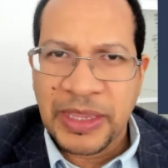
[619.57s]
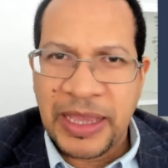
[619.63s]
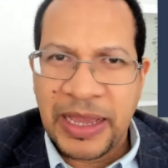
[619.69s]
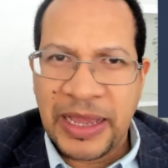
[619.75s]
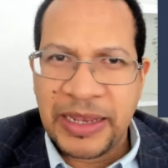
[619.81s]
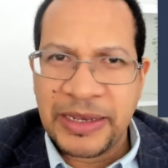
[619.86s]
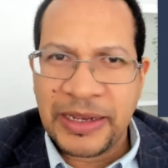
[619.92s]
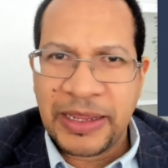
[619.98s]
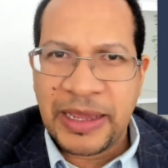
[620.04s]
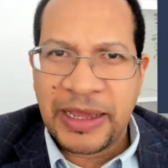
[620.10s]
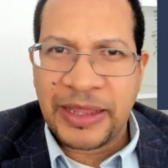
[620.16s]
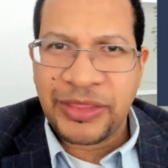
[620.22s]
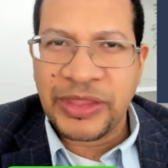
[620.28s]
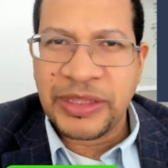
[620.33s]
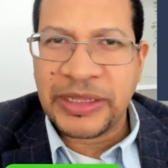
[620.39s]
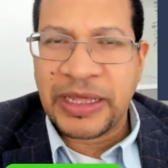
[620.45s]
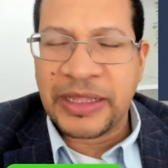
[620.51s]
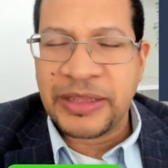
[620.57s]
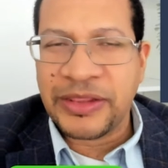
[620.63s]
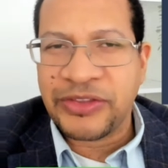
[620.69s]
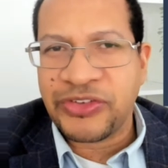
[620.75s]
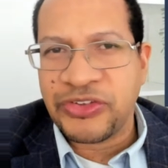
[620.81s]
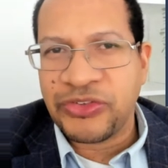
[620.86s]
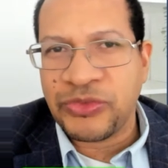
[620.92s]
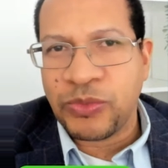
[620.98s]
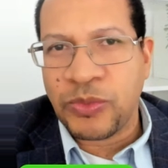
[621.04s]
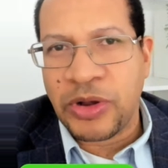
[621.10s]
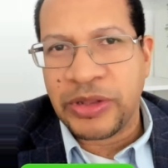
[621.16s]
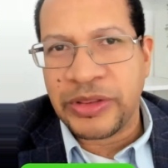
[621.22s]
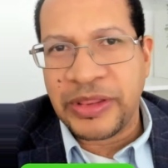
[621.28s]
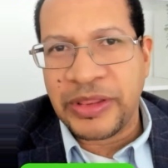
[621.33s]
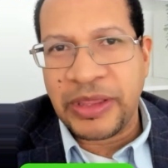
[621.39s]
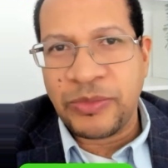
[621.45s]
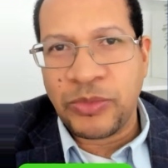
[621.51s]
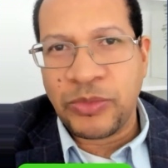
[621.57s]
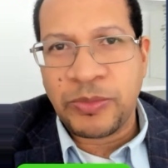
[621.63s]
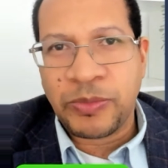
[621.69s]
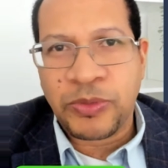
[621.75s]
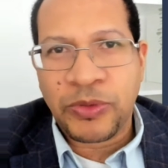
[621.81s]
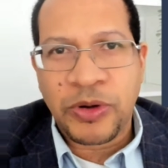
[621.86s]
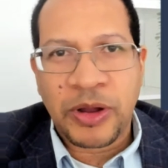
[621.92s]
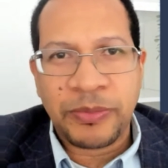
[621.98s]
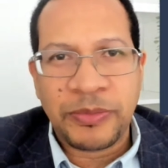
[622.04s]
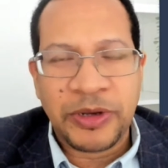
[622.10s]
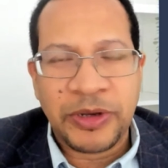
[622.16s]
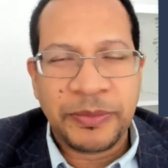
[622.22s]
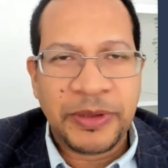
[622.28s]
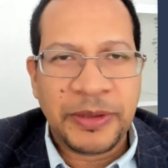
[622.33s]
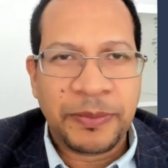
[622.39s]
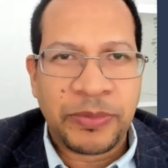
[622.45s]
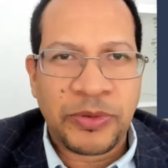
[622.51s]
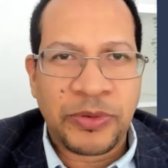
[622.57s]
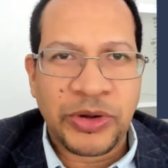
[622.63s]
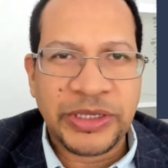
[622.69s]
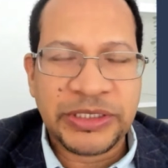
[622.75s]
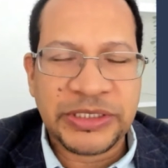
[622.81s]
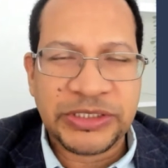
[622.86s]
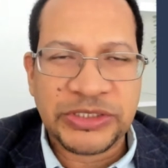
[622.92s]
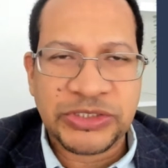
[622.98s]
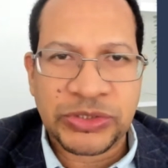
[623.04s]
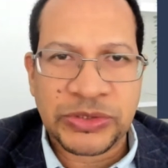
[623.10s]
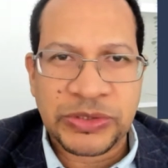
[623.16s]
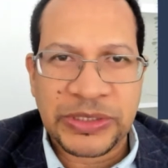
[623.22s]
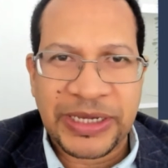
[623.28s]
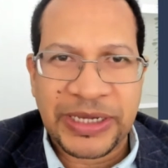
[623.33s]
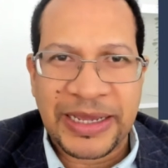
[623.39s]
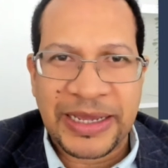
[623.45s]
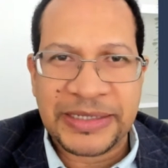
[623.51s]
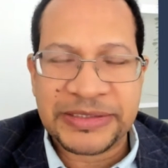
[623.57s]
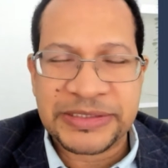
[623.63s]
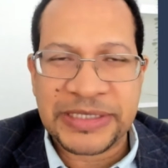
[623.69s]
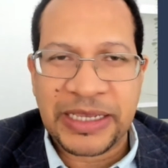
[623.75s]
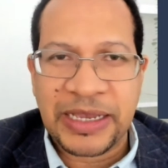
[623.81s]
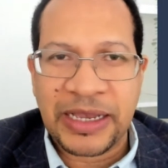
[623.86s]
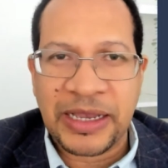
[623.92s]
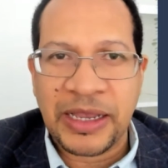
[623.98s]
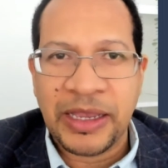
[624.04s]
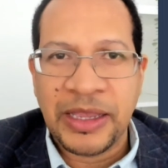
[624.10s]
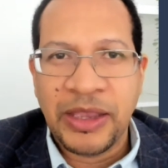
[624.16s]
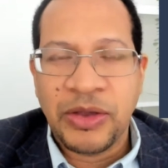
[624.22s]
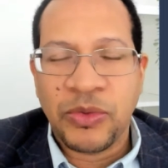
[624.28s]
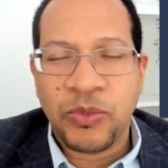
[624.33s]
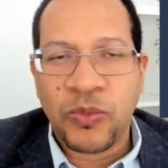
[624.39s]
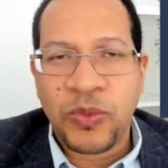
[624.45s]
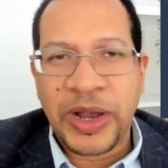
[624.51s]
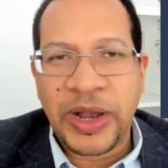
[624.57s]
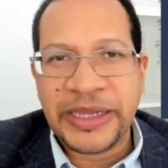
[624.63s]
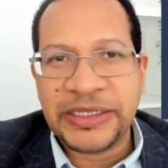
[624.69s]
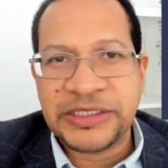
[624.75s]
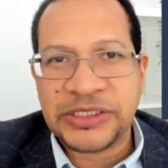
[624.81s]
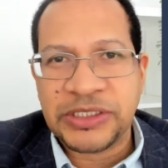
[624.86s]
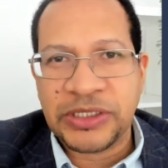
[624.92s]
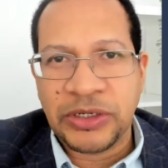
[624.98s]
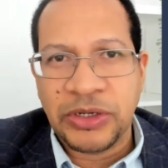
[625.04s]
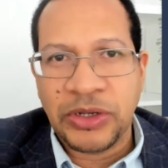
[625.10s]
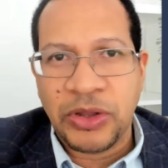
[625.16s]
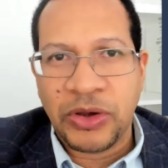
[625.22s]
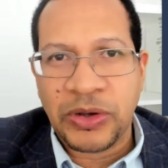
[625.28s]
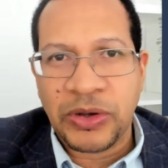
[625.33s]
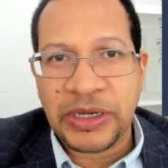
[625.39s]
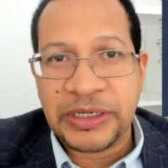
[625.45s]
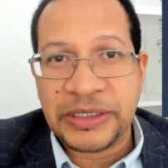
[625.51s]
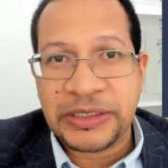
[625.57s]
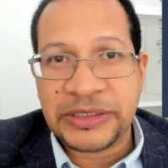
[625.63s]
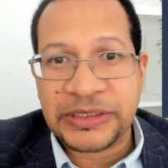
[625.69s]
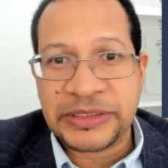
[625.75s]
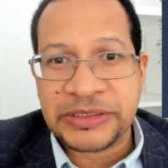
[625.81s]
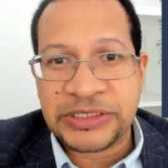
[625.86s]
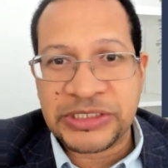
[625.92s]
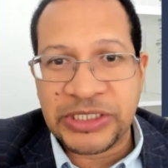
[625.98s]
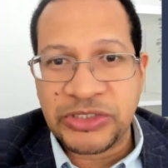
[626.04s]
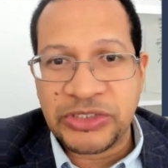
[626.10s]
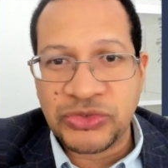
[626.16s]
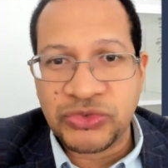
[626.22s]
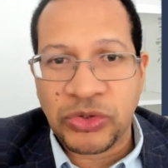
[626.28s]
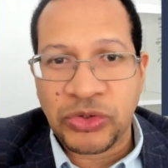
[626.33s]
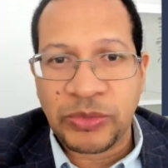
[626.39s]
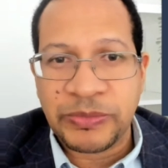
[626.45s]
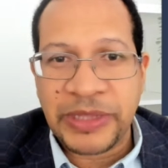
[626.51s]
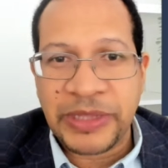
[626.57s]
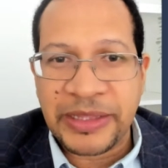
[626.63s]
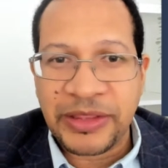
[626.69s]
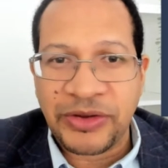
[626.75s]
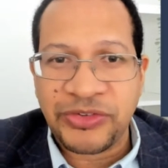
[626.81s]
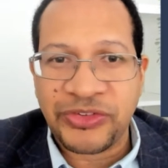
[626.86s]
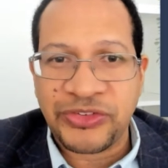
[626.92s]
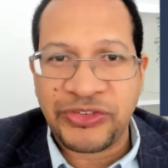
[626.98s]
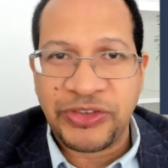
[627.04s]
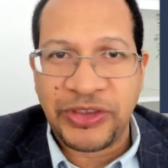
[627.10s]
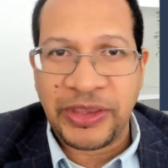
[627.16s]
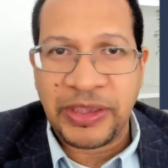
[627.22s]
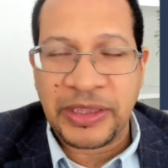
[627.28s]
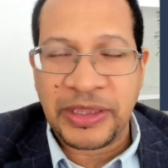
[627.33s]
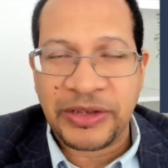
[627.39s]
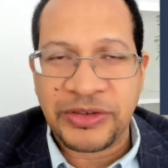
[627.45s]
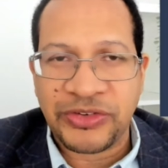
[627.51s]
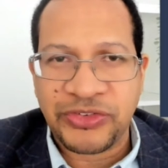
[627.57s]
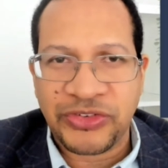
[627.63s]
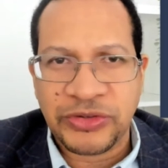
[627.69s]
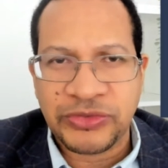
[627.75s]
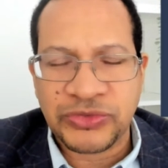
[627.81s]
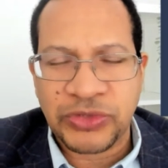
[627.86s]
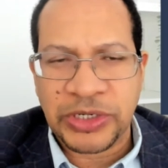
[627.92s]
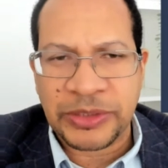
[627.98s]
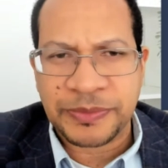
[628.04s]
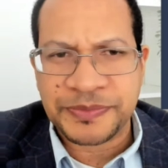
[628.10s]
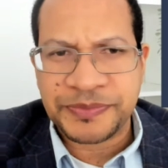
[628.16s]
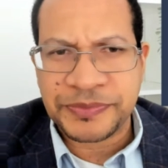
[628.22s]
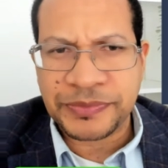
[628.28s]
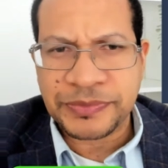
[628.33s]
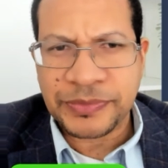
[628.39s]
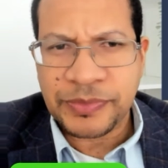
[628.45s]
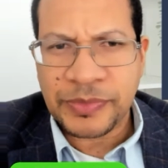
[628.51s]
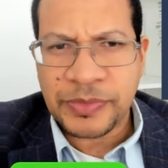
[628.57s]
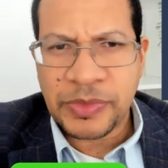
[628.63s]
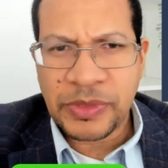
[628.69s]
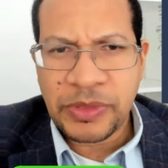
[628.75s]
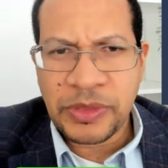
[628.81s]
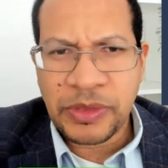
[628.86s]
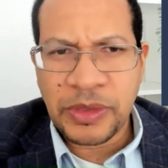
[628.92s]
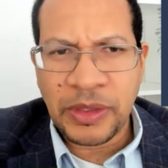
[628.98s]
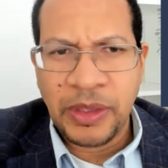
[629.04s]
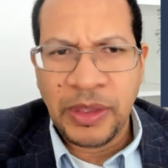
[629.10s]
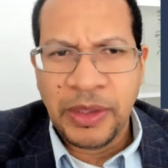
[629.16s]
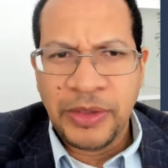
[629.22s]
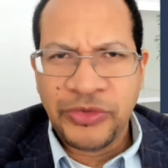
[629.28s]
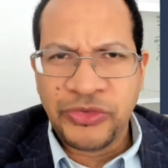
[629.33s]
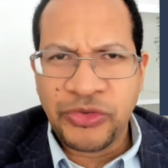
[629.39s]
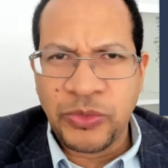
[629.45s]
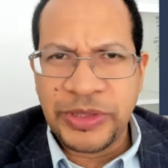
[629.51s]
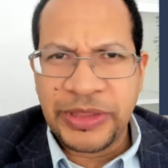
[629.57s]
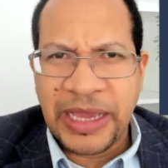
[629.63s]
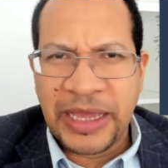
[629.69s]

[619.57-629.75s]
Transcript: And I think that this is what they would probably be pointing to as a white lung syndrome that they're seeing in children. So with